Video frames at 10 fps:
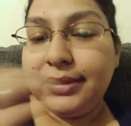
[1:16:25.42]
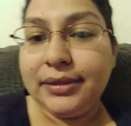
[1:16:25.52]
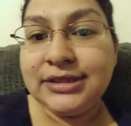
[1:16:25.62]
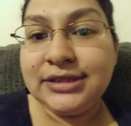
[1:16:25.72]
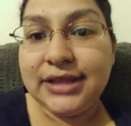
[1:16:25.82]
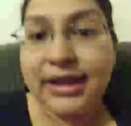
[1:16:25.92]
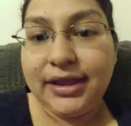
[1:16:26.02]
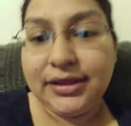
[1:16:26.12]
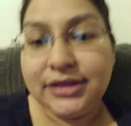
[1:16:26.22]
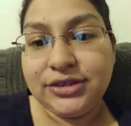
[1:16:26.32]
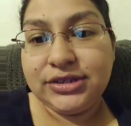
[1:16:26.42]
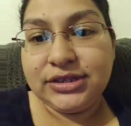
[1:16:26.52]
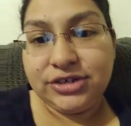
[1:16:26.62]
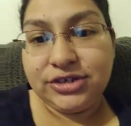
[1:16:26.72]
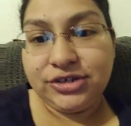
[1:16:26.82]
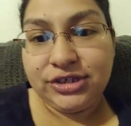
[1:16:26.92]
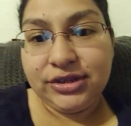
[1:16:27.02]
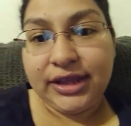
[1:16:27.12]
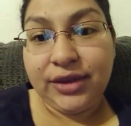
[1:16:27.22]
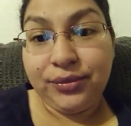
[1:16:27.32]
Is it like if it's a nursing,
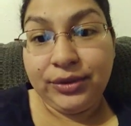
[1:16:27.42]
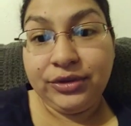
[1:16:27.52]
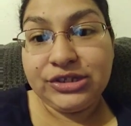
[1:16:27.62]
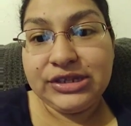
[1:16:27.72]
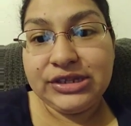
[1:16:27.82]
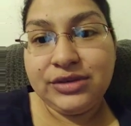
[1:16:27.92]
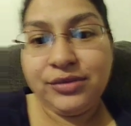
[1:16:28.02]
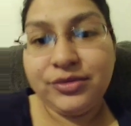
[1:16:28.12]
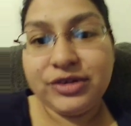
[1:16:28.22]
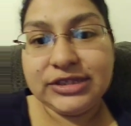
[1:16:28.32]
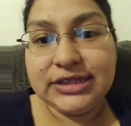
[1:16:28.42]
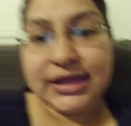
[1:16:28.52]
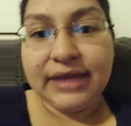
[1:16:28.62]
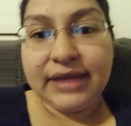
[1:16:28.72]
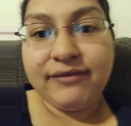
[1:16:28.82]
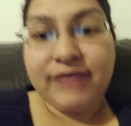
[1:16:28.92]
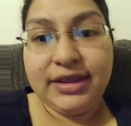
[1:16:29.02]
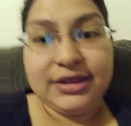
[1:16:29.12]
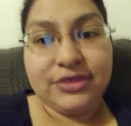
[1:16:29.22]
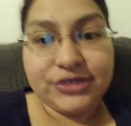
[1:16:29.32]
like a real nursing home, or is it like a
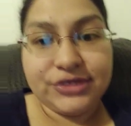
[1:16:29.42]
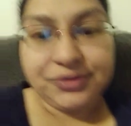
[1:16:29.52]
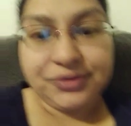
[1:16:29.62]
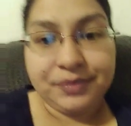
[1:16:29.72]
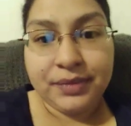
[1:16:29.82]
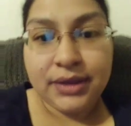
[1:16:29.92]
vacant nursing home?